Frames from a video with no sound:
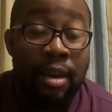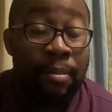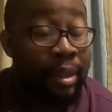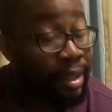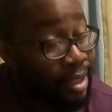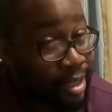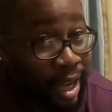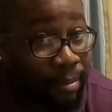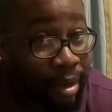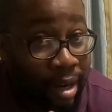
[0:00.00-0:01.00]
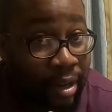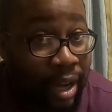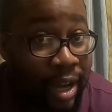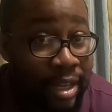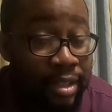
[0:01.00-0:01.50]
But this time around,
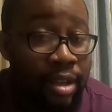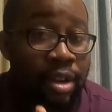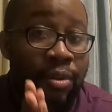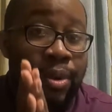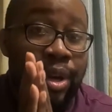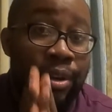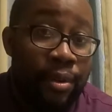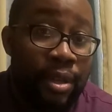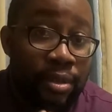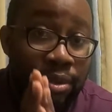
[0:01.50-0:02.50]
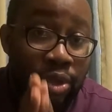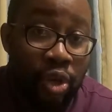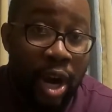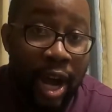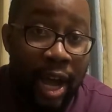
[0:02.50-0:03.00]
guys, we are going to
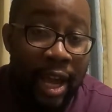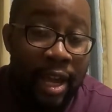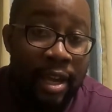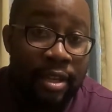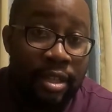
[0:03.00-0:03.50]
try